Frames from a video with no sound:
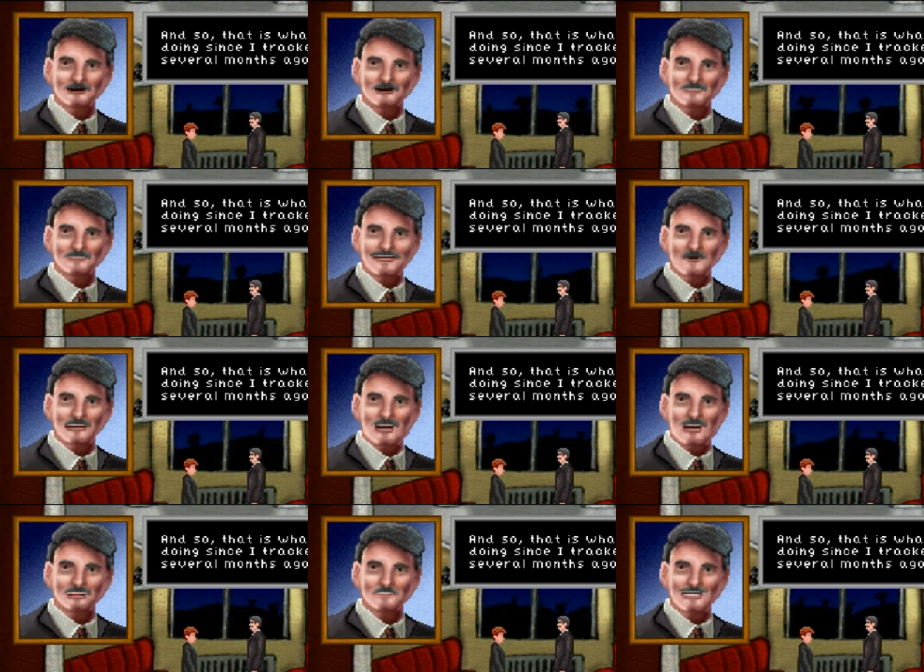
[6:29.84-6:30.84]
And
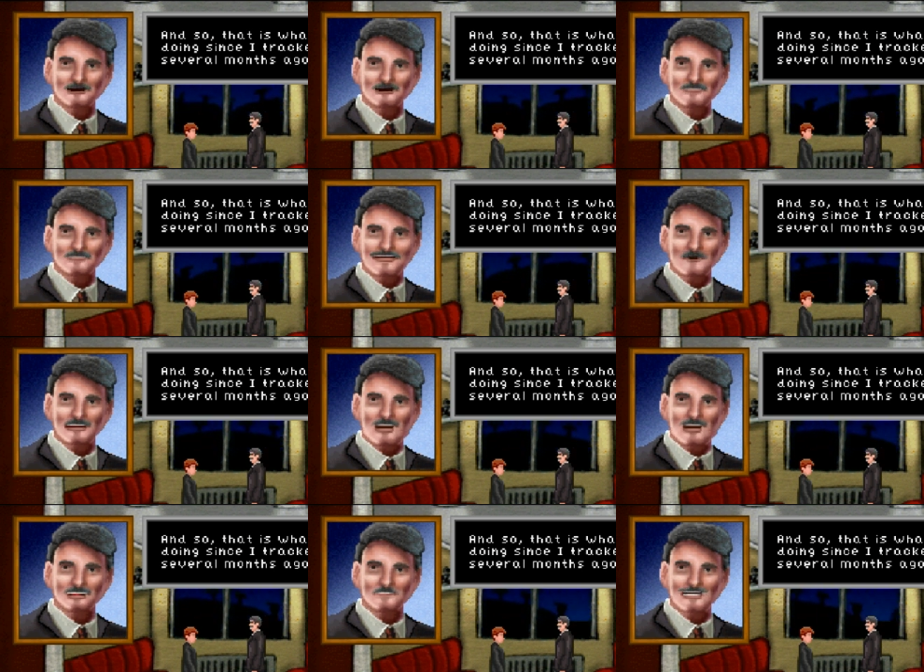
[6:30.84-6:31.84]
so,
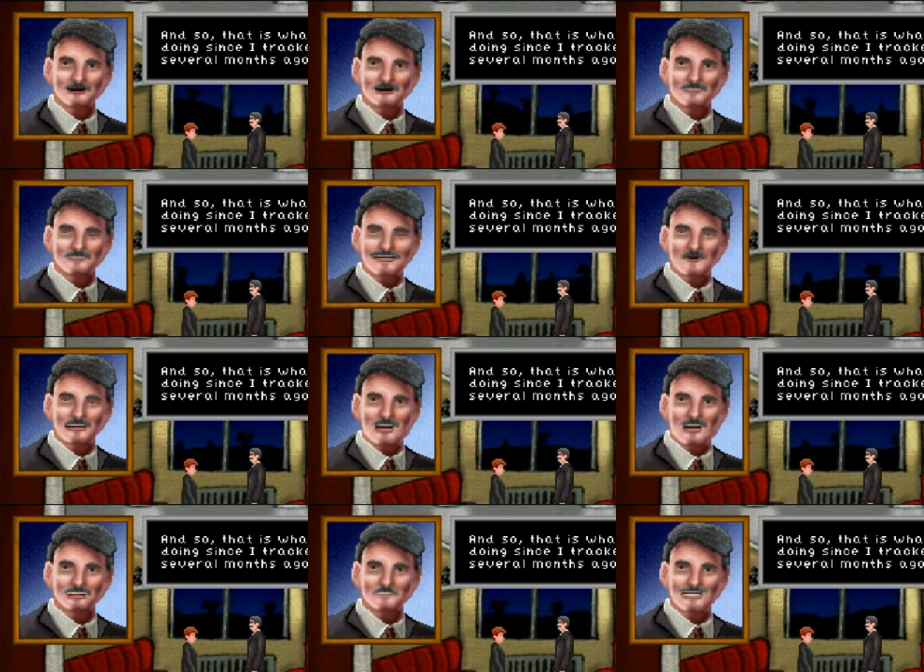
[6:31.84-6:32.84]
that is what I
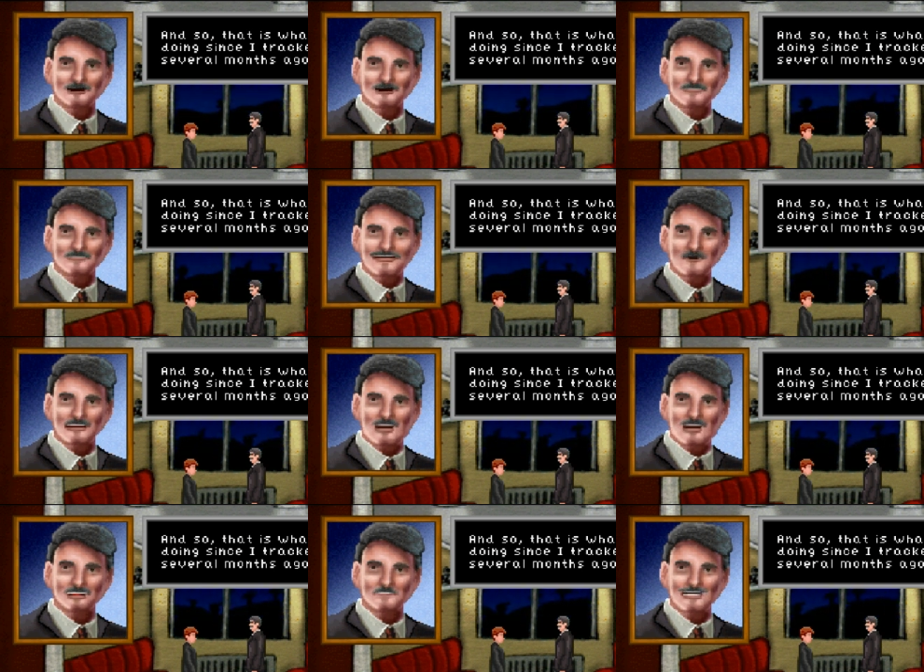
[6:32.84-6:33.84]
have been doing since I
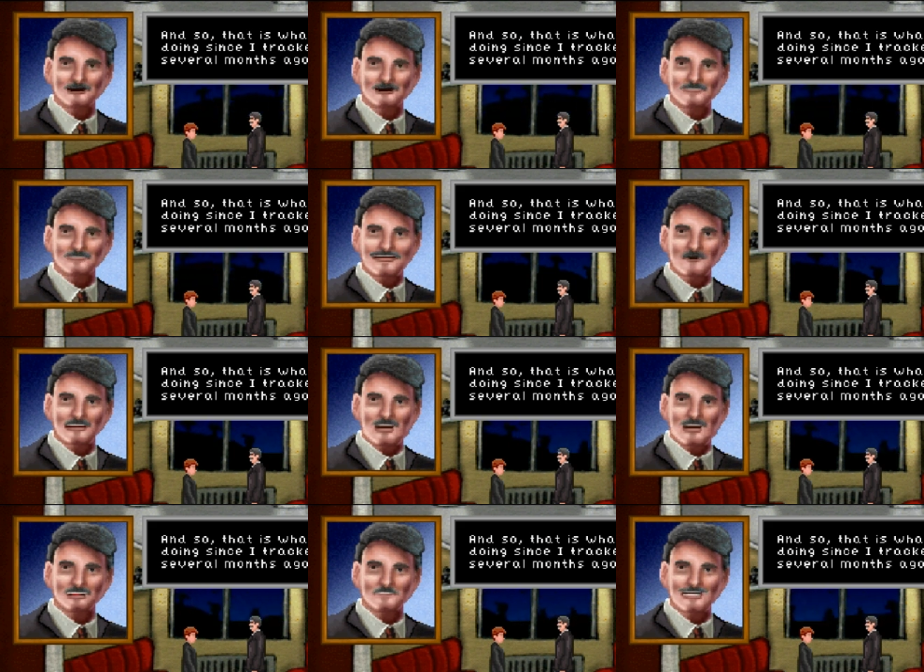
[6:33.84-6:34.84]
tracked you down several
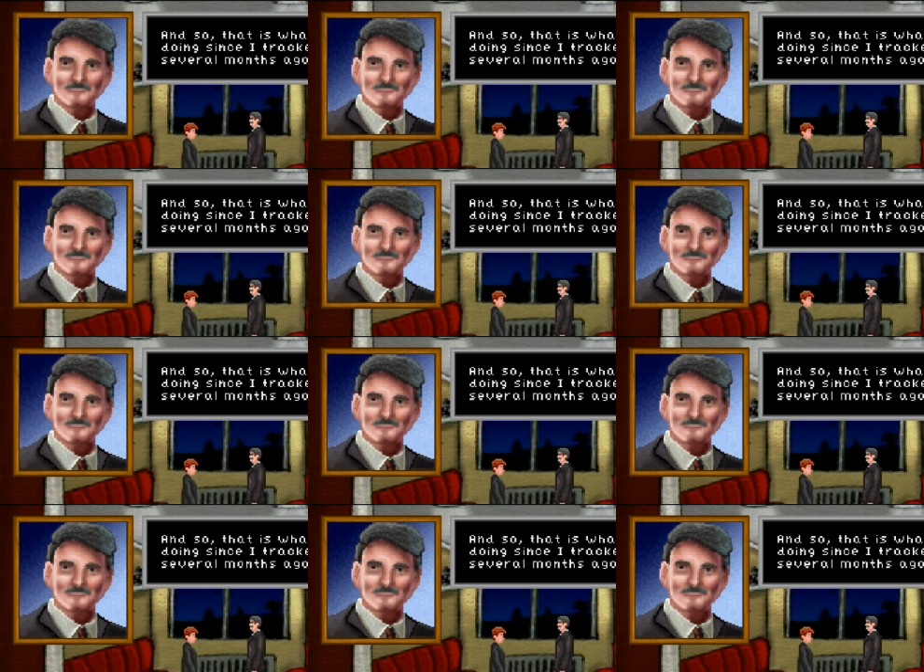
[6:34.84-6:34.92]
months